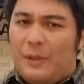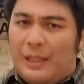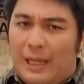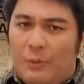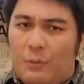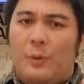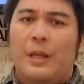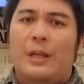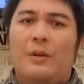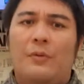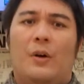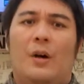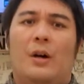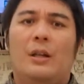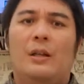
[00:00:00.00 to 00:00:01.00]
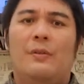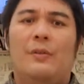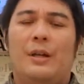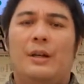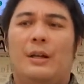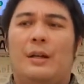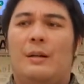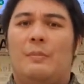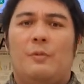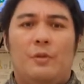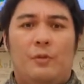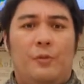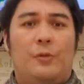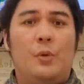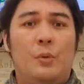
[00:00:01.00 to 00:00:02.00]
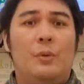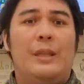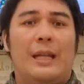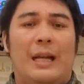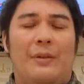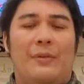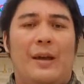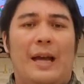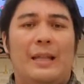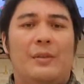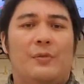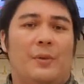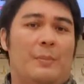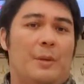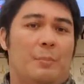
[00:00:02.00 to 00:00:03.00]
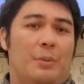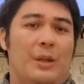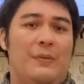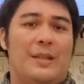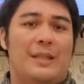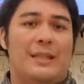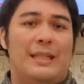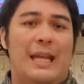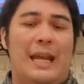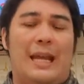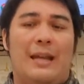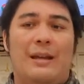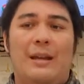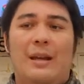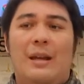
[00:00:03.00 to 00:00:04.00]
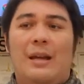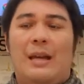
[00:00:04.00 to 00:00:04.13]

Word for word: get rid of all of the um, food that I've had from the previous day